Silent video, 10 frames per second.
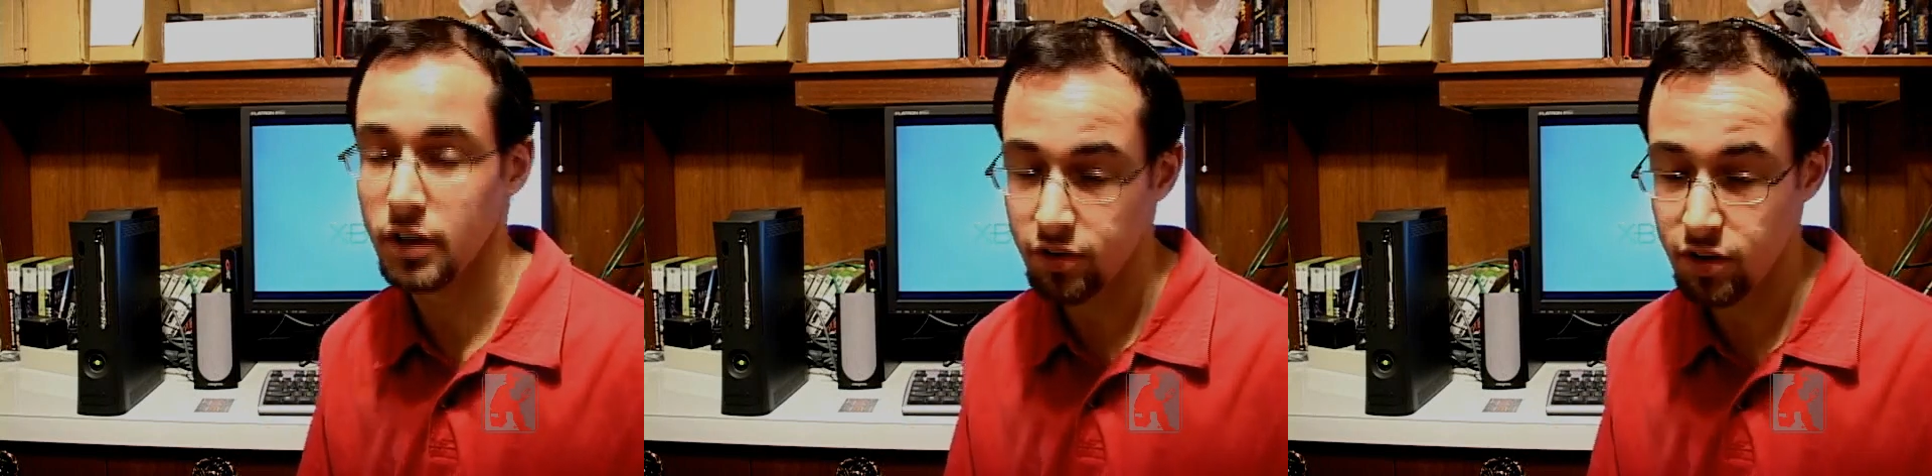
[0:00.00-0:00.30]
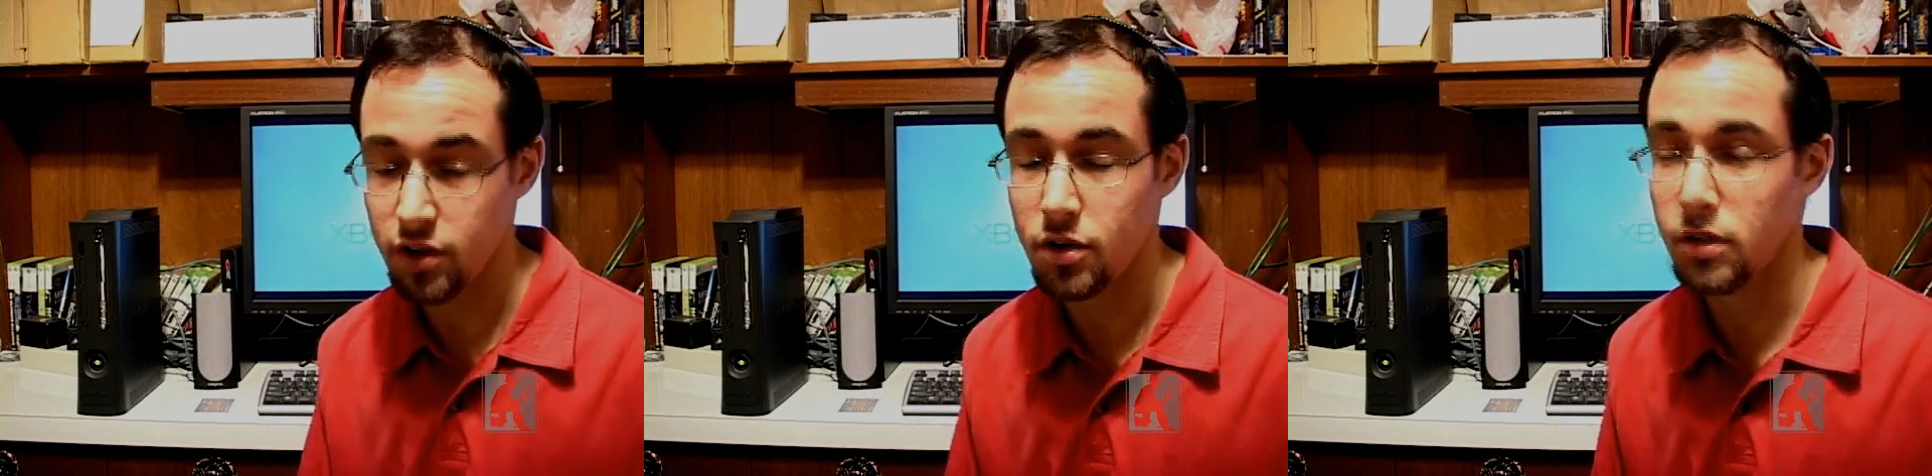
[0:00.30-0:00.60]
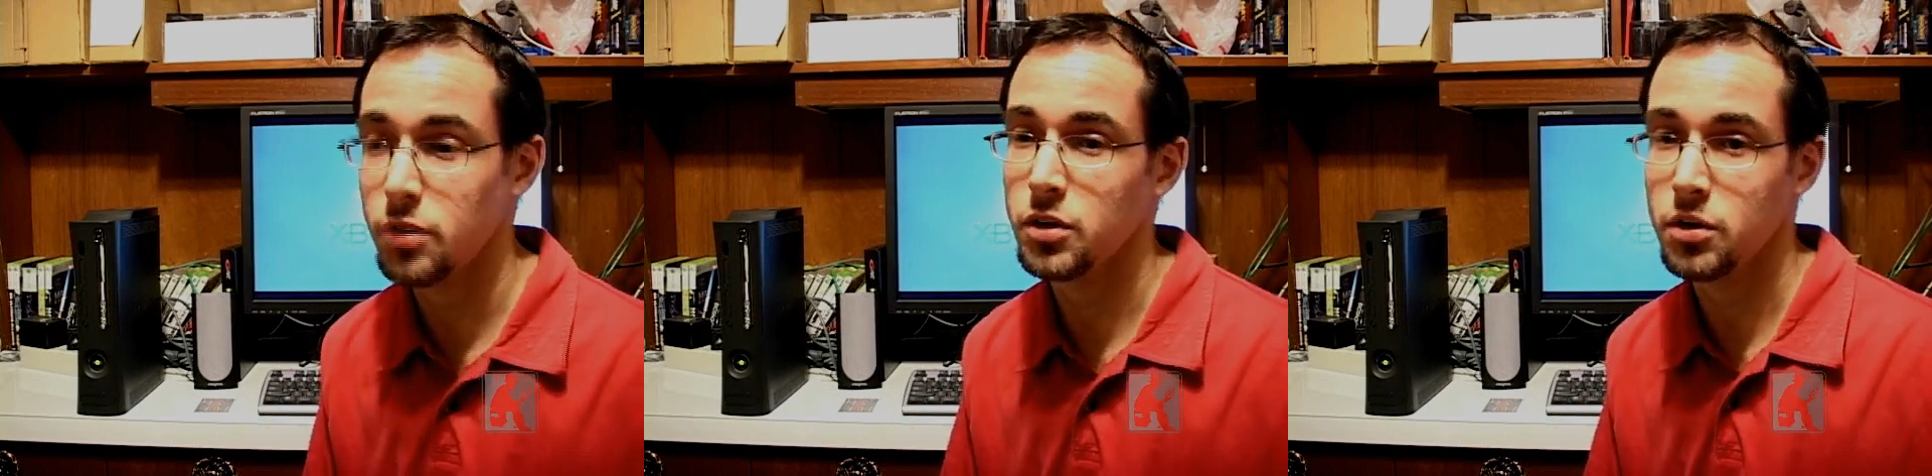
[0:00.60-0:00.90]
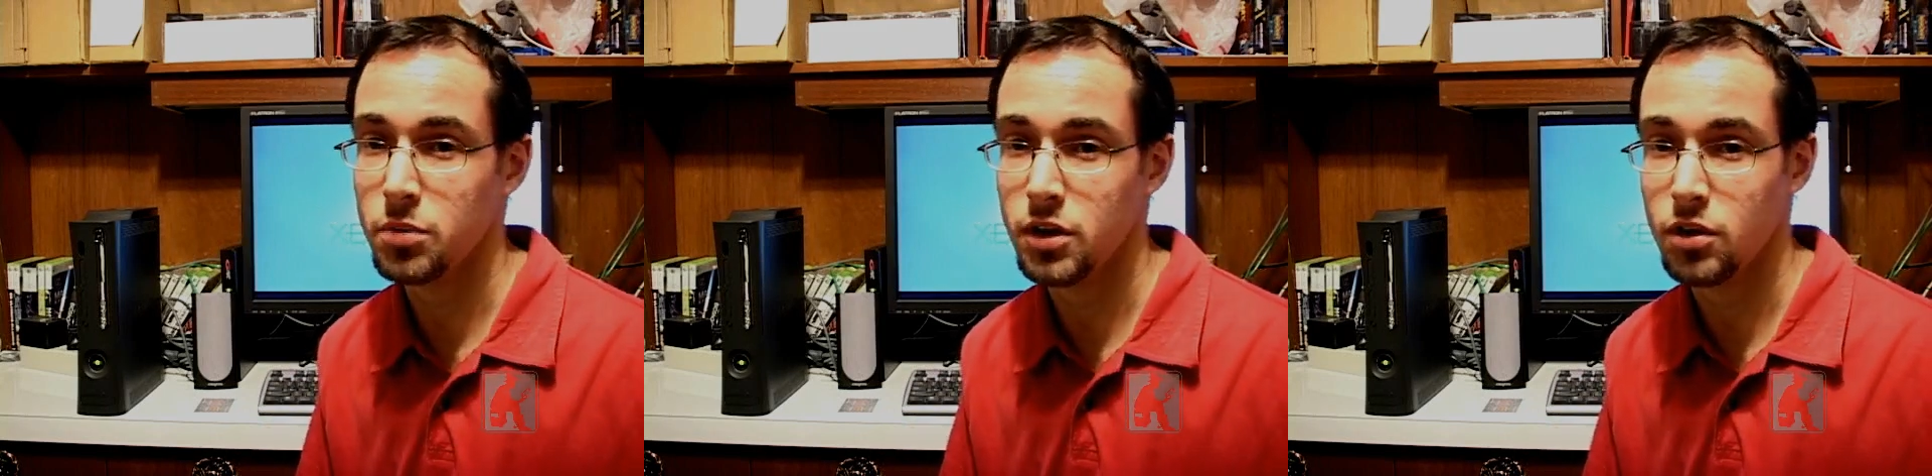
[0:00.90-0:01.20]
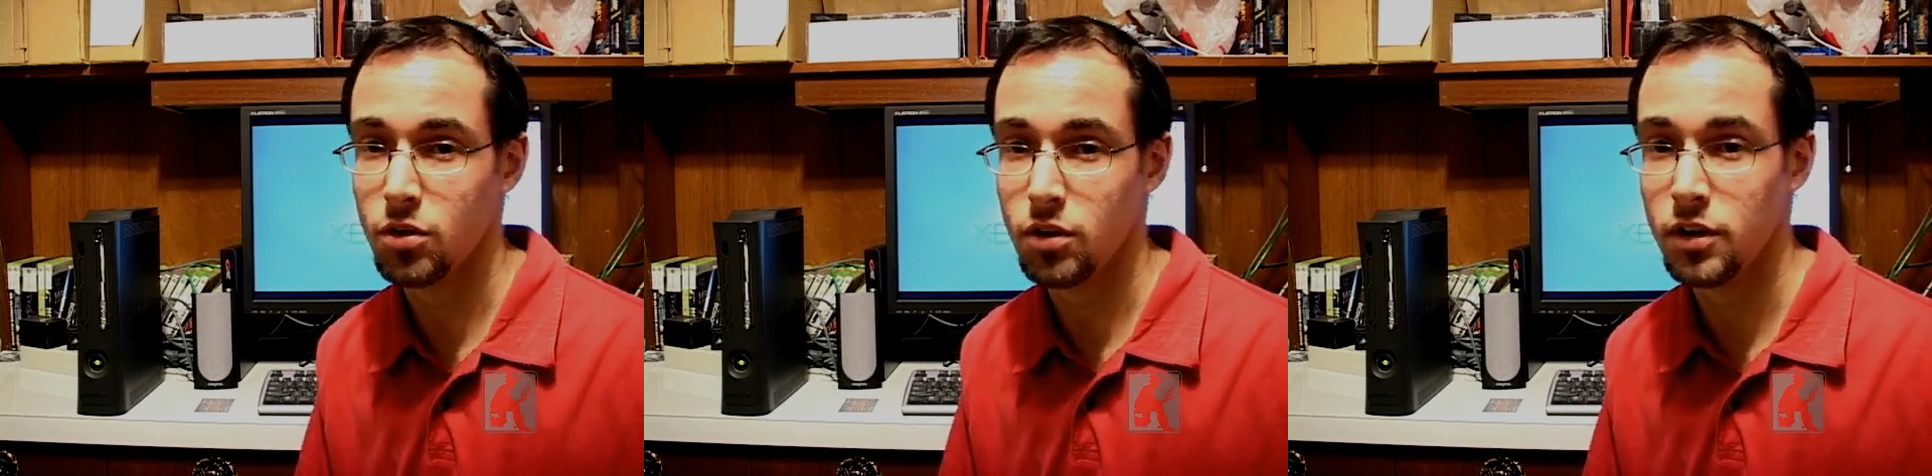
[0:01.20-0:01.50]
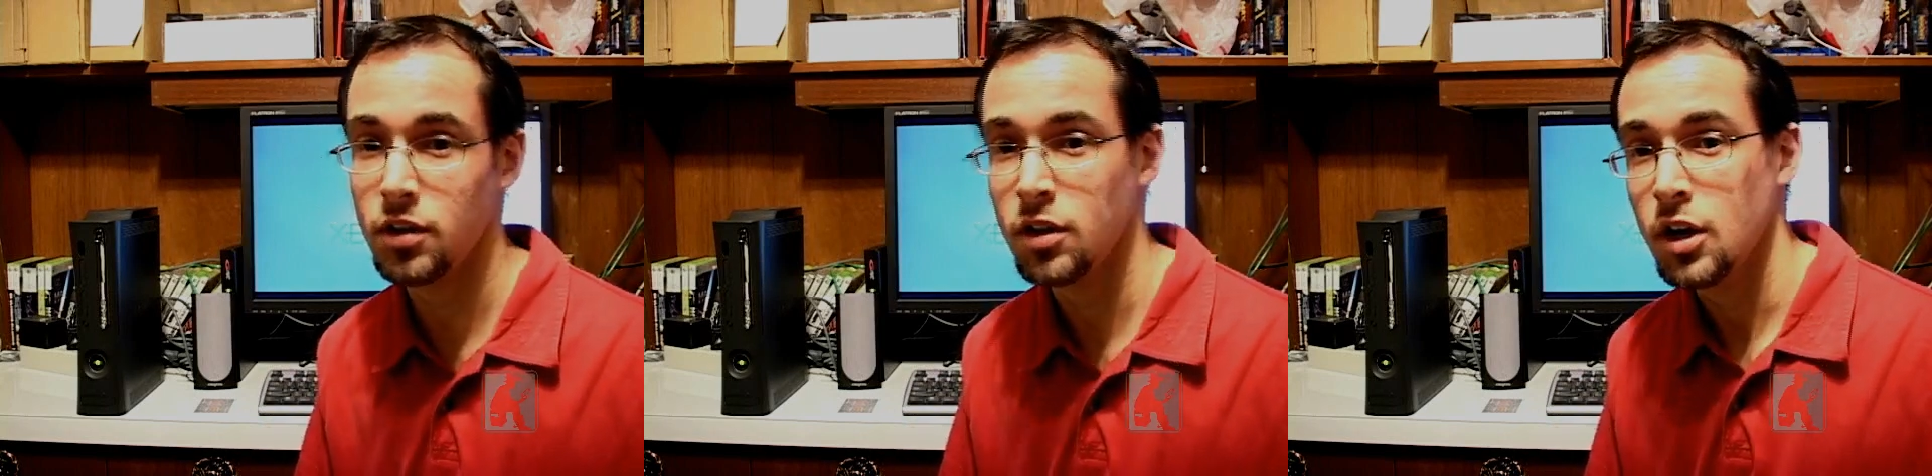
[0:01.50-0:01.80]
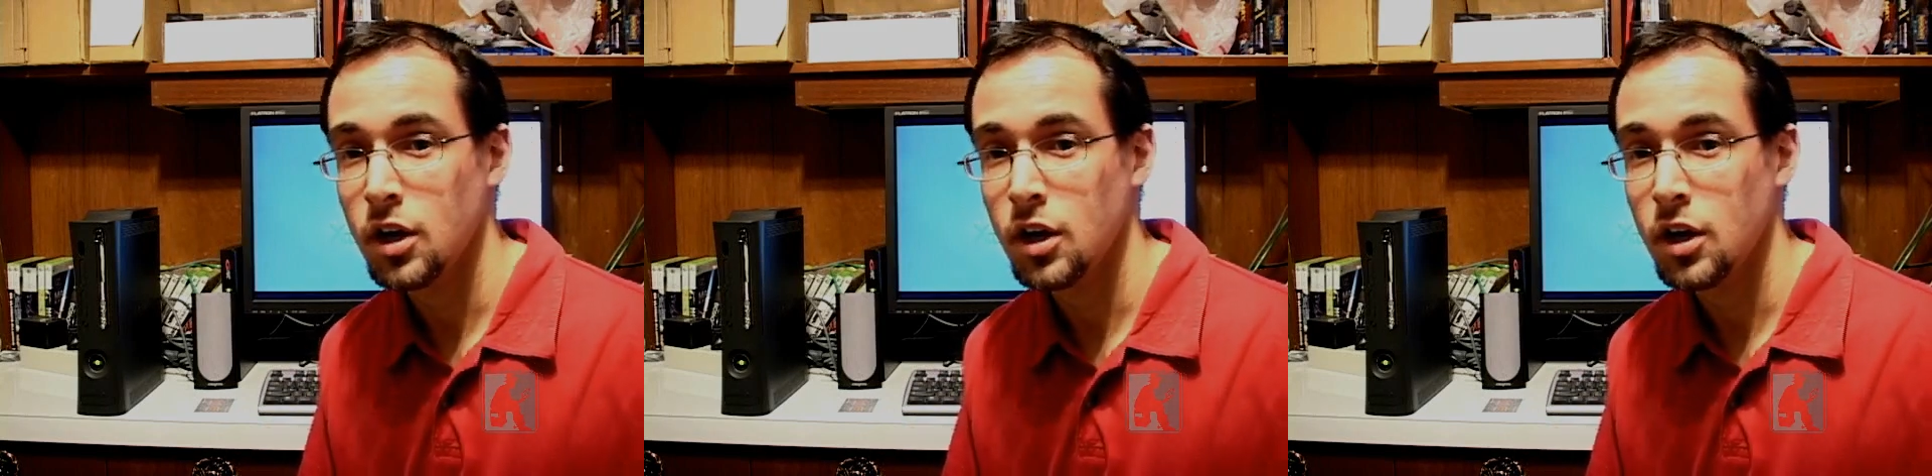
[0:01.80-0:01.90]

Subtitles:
Yes, I know it can be a bit annoying,